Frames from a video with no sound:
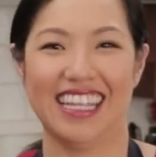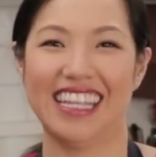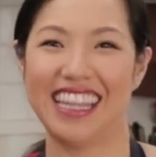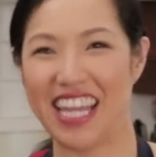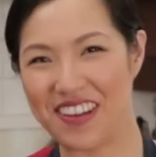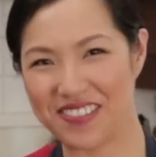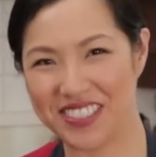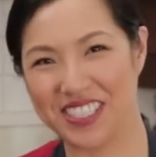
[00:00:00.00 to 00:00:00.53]

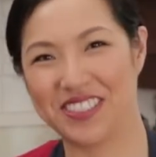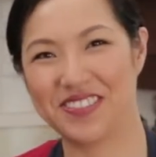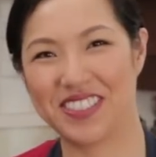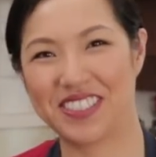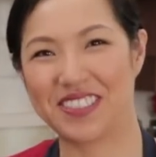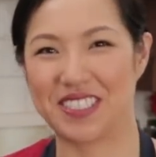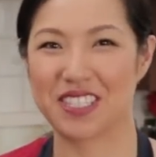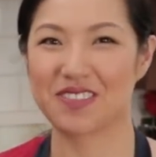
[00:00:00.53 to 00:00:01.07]
leftover
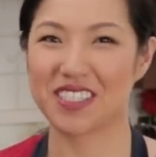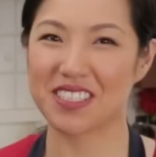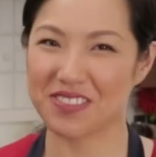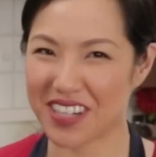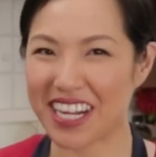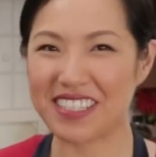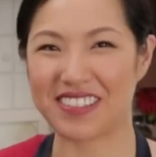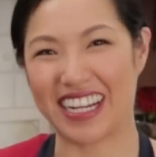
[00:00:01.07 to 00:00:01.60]
Christmas
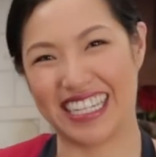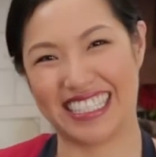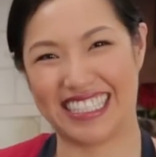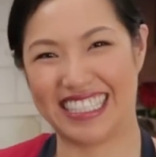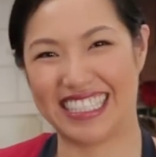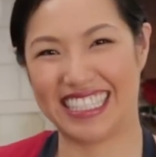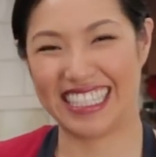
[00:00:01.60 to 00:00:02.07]
fried rice.